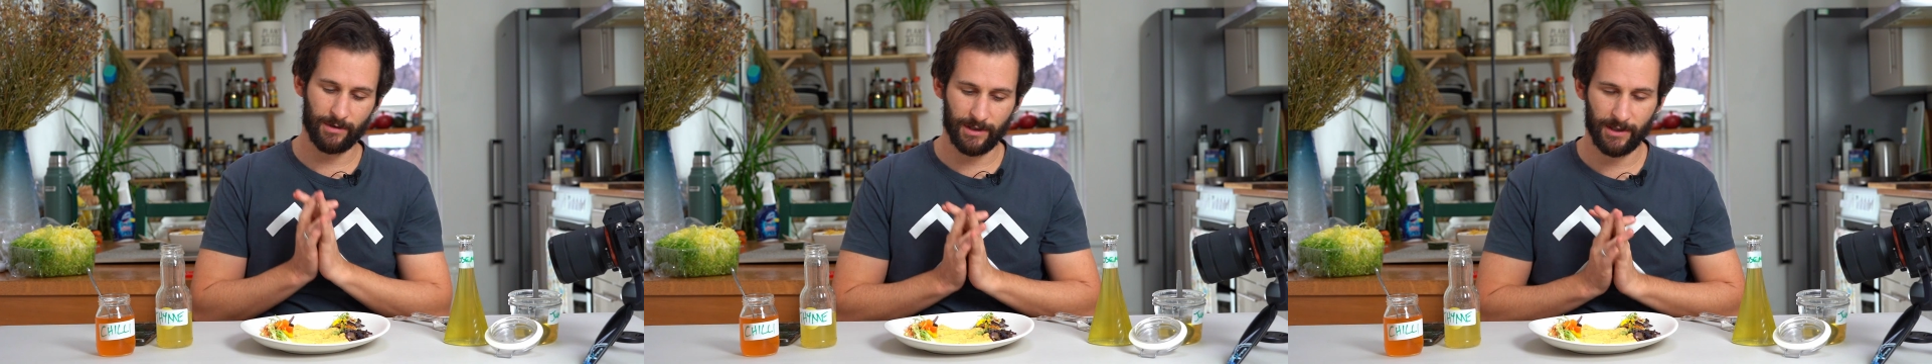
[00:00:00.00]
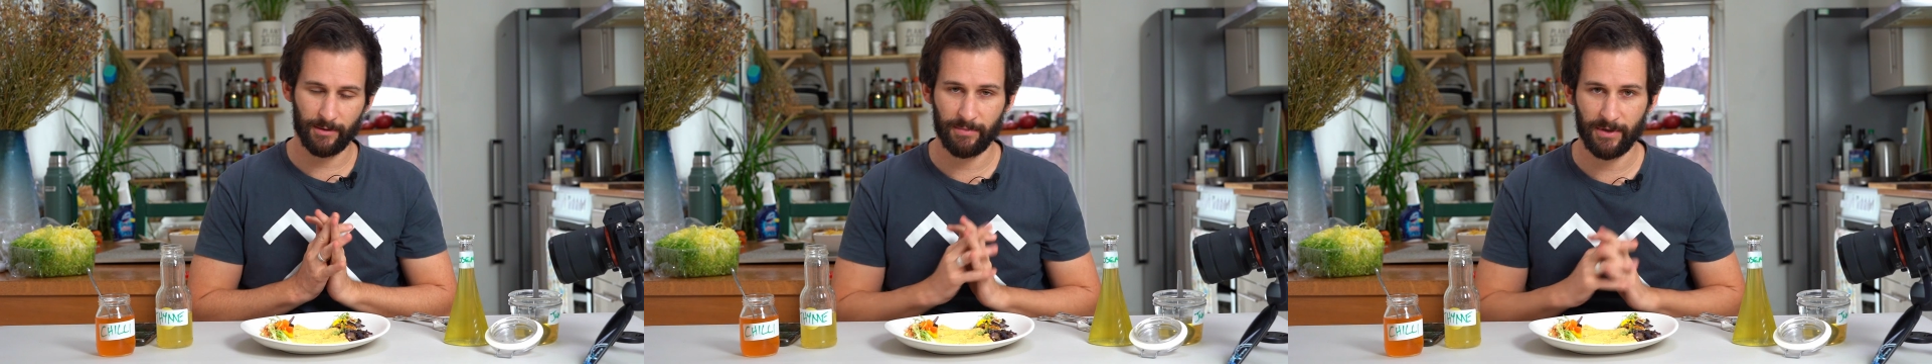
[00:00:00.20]
a
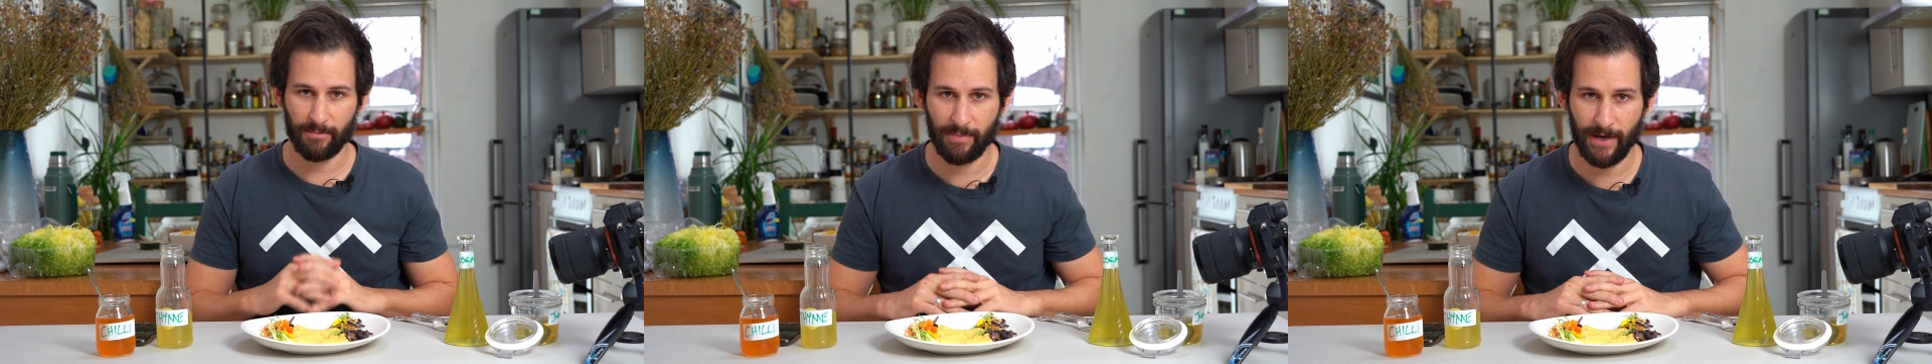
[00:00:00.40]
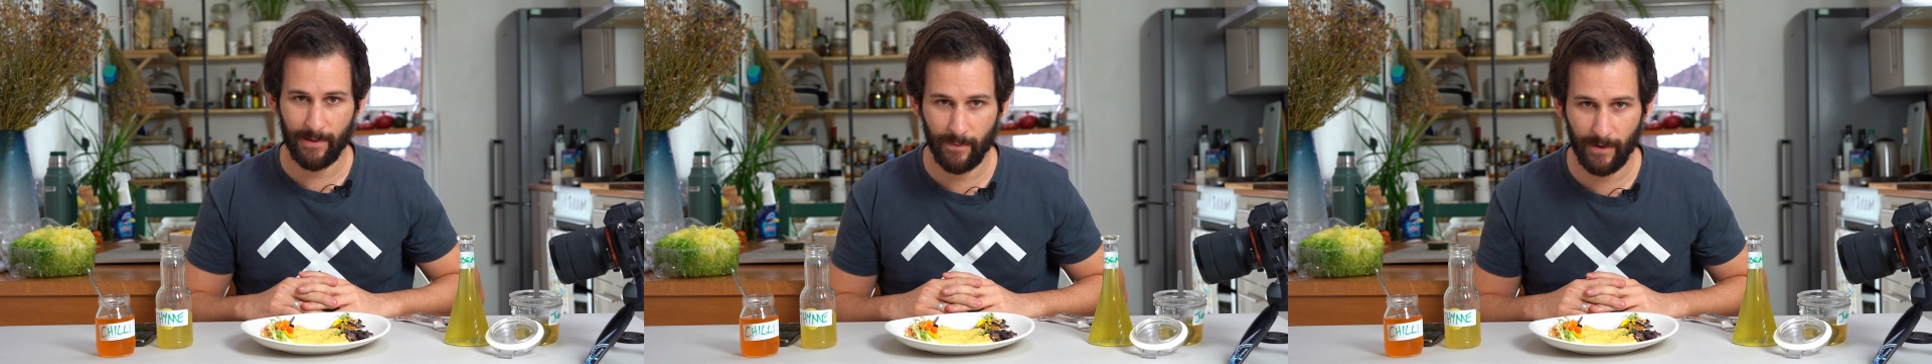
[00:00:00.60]
little bit
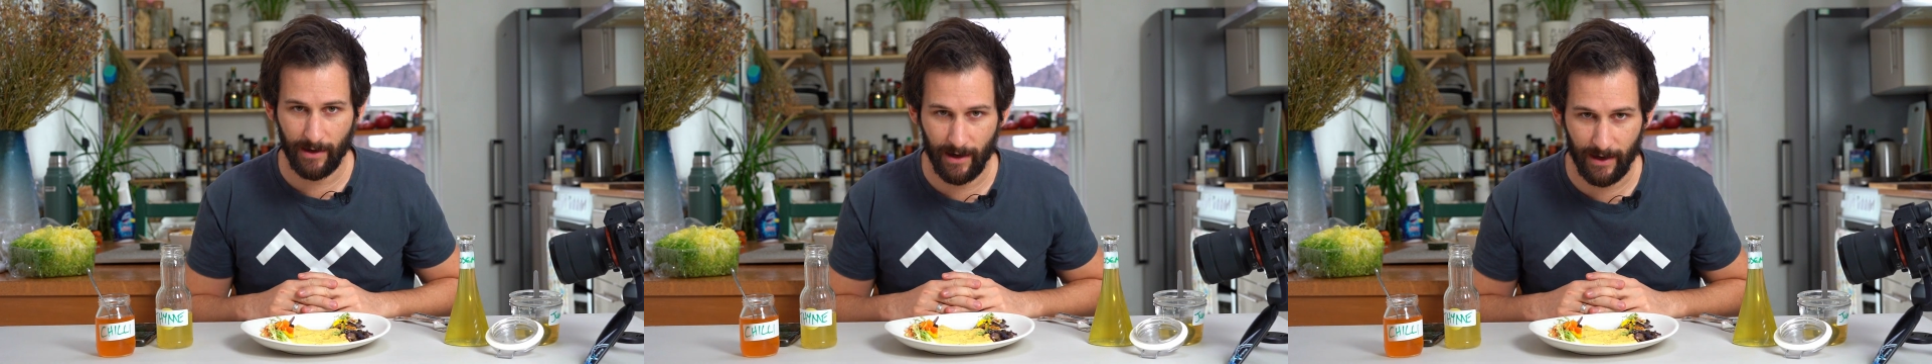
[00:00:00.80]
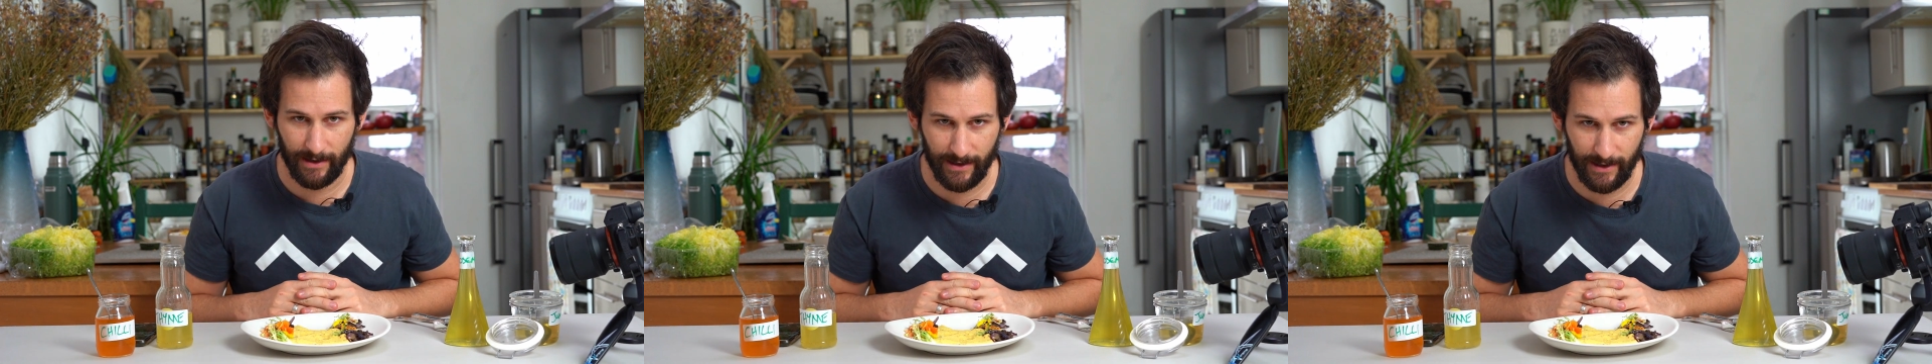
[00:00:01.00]
of pepper,
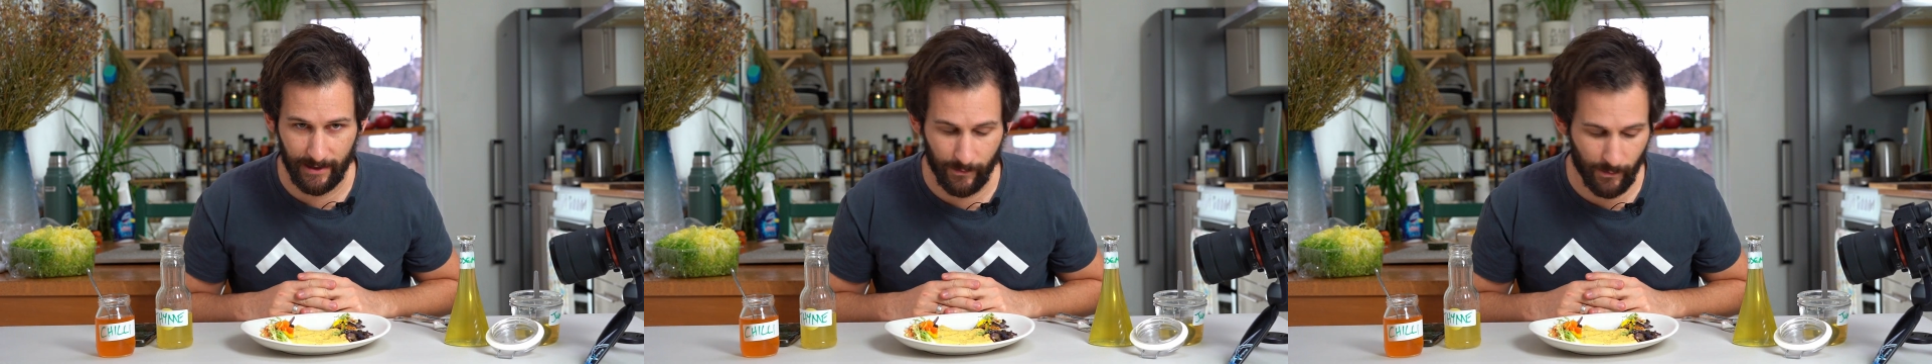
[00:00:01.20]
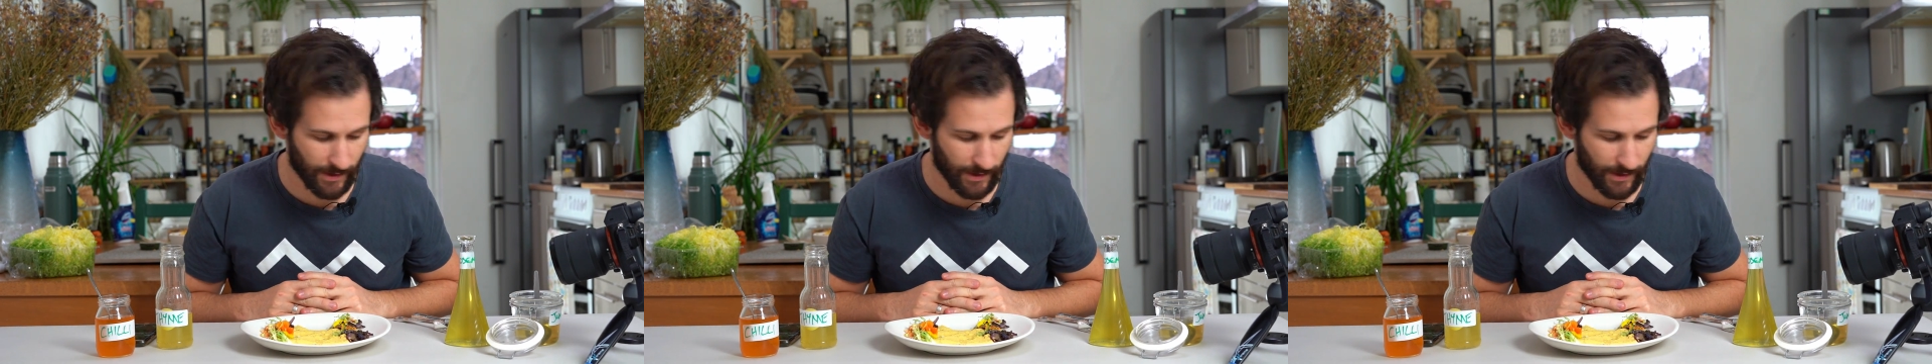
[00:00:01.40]
and then